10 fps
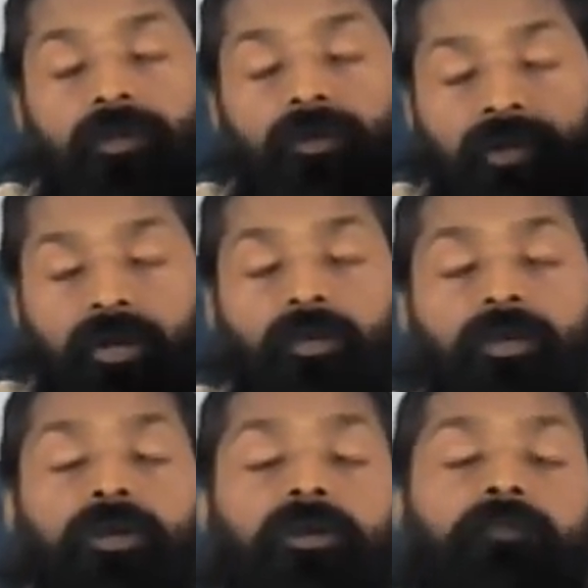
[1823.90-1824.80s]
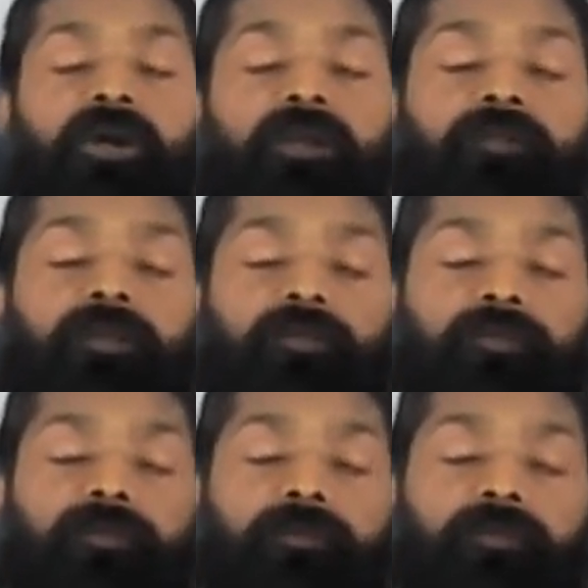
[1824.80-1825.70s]
regular
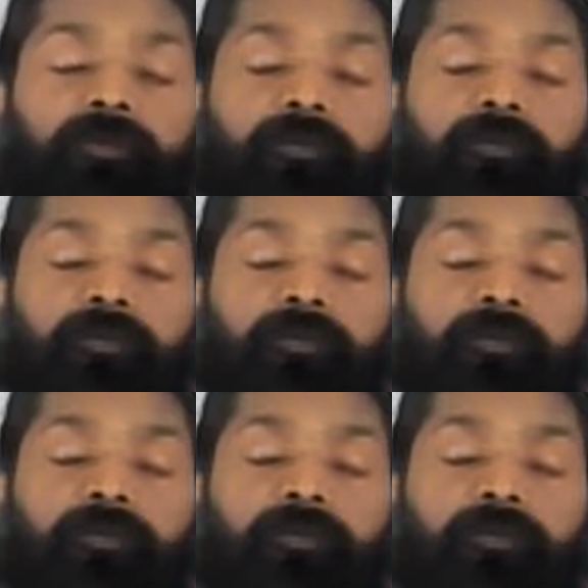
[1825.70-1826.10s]
meditation